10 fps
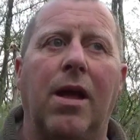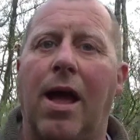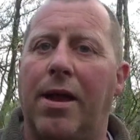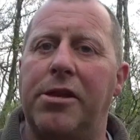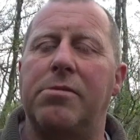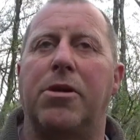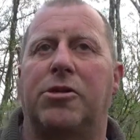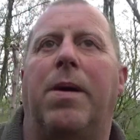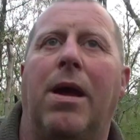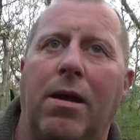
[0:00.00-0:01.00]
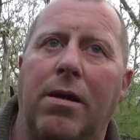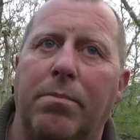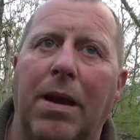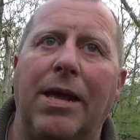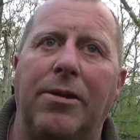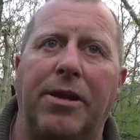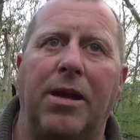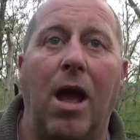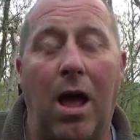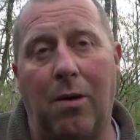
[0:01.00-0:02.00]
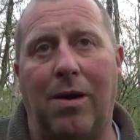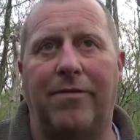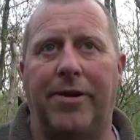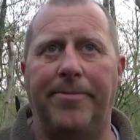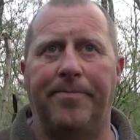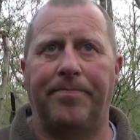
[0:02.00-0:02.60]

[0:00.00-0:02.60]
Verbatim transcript: and is a much better blade on it. However,